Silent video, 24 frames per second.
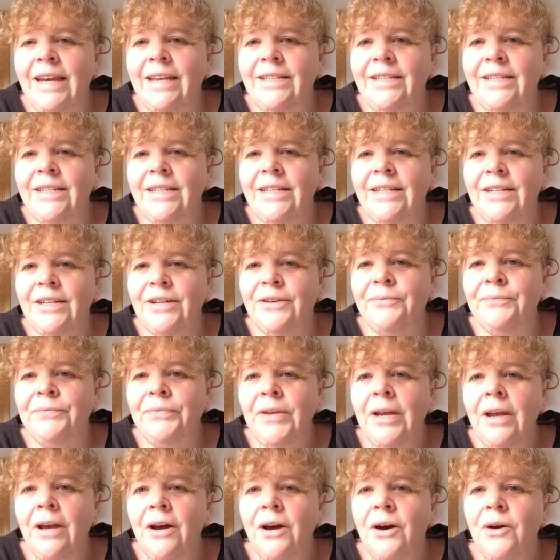kids to do.
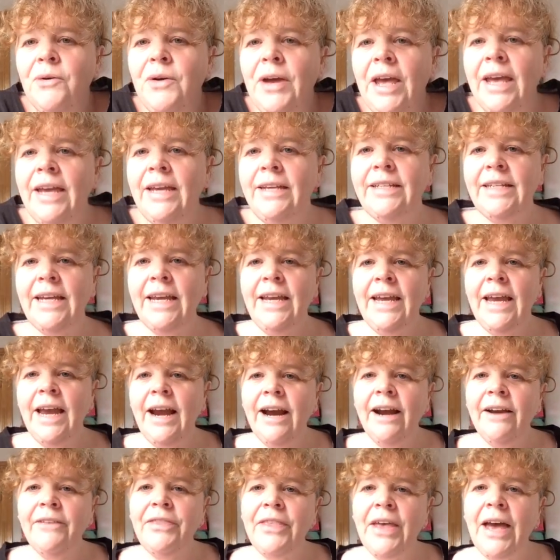Okay, take
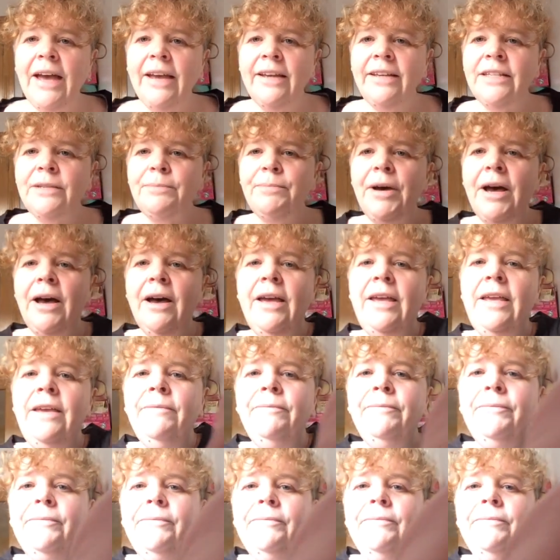care. Thanks. Bye.